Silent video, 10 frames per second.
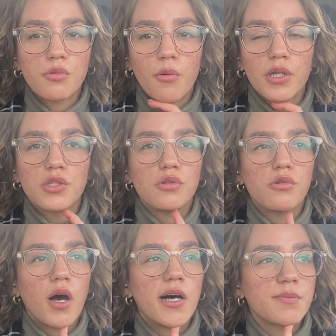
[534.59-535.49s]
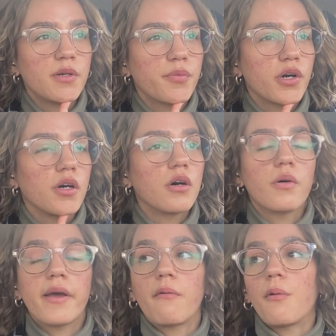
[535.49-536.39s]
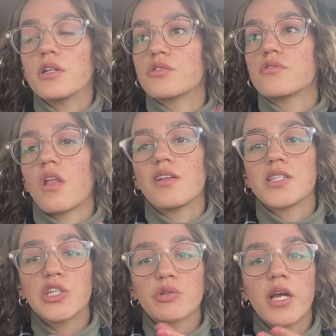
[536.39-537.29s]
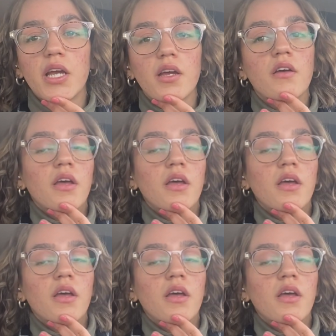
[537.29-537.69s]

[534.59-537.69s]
we went to CosmoPro and we went to SalonCentric